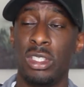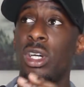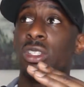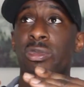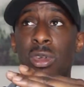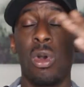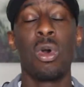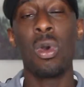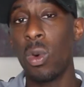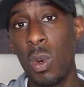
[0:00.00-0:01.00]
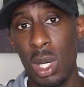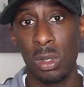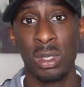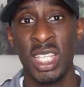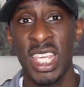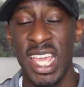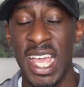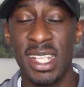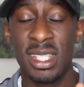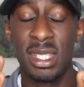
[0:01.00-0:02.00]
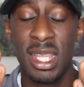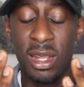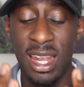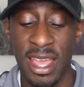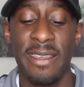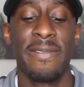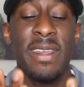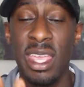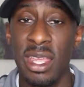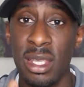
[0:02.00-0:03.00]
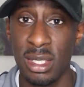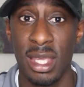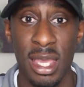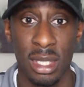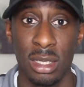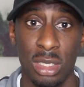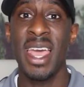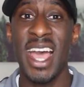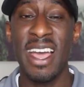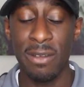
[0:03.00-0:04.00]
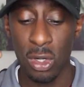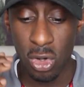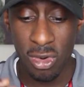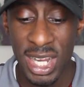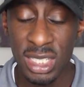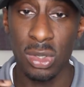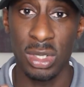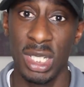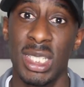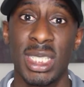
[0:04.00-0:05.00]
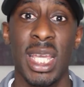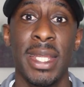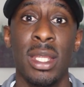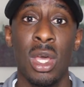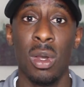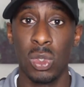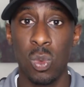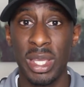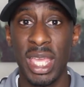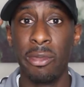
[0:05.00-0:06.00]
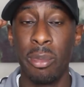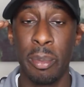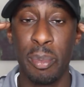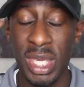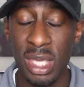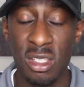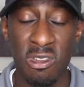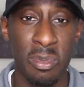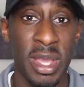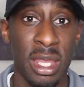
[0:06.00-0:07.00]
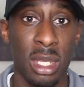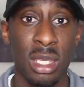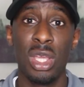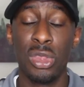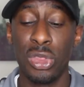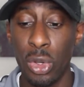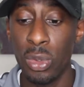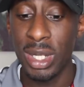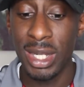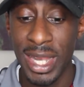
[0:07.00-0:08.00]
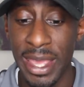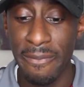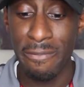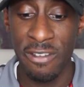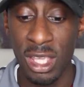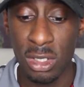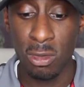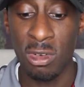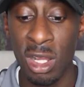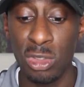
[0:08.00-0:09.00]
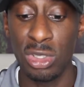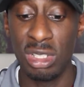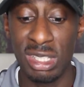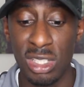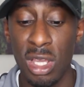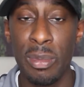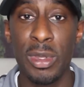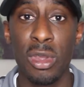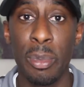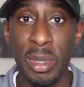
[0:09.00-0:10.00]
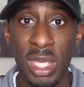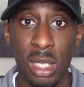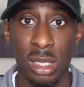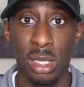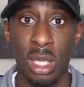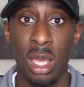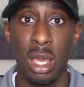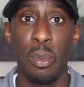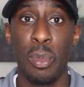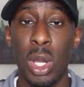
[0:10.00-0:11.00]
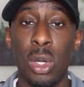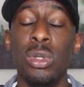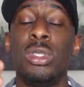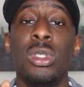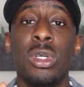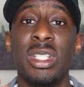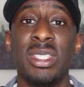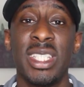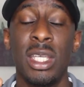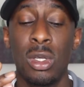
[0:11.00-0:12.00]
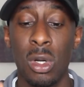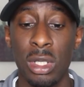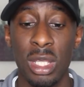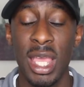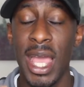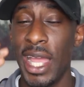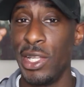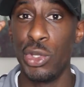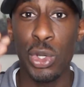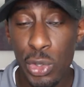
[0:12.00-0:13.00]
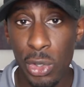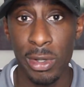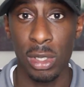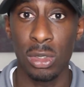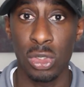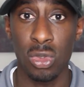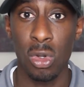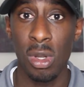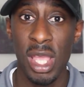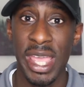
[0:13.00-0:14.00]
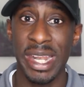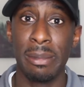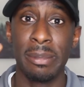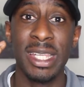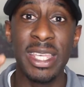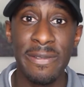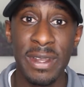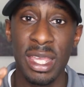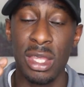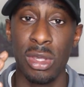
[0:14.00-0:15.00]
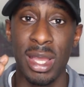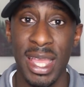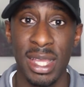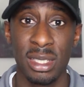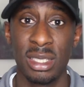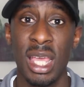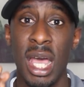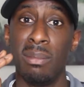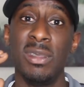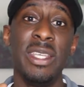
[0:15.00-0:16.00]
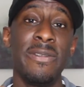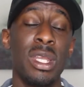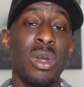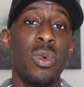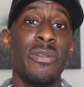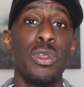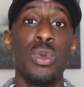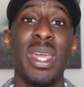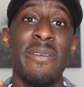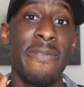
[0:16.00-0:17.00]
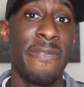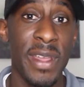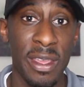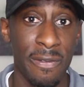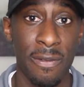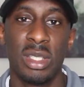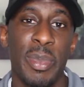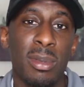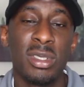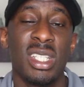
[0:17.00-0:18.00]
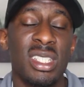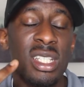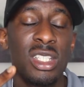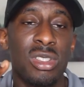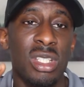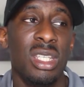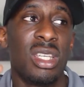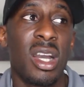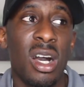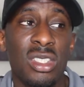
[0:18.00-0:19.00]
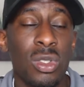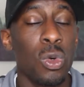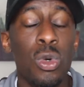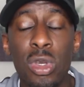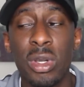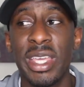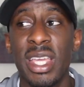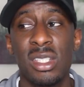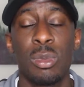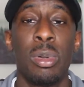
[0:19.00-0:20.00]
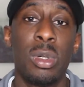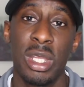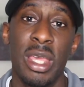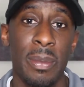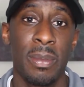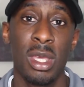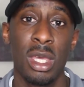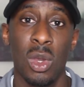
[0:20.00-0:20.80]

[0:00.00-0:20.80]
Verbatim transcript: in charge of the whole world, world has his life in his hands. Having Christ on his side was what gave him peace of mind. Don't let things around you determine your peace, but go to God and say, God, I know you're in control and I'm leaving it in your hands. I'm leaving it with you in faith. The Bible says literally, cast all your cares upon him,